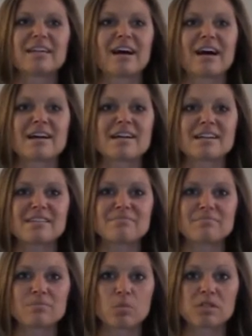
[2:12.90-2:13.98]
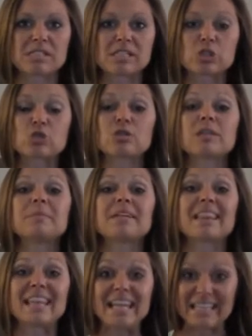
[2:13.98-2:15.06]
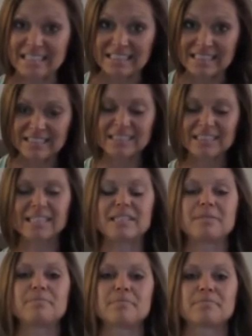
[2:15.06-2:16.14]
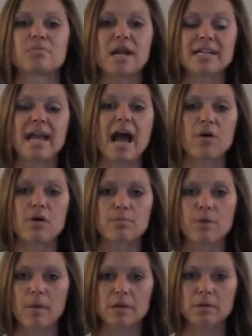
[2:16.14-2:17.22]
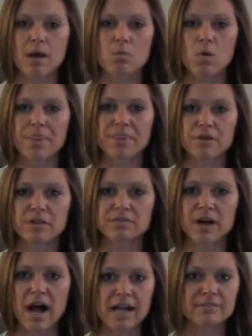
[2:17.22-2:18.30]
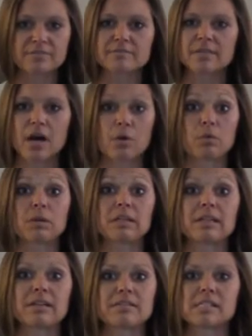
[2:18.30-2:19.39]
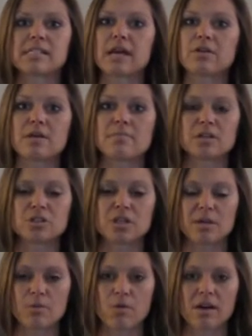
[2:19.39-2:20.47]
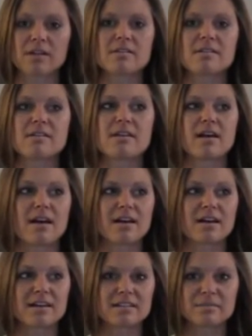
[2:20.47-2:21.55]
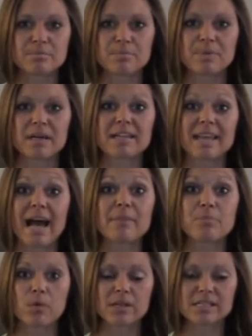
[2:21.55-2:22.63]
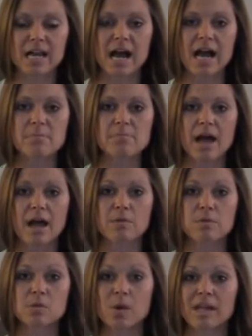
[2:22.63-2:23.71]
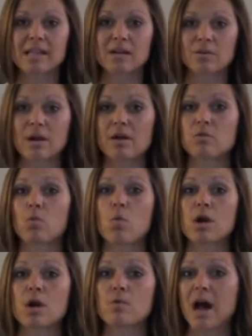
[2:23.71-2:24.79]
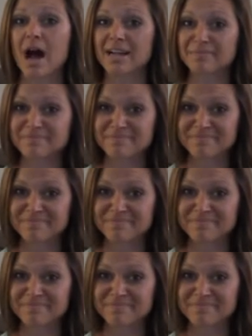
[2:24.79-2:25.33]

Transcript: I was extremely thin. Um, right now I'm probably around 135. I don't really get on the scale that much anymore. Uh, but at that point in time, I was weighing in around 109.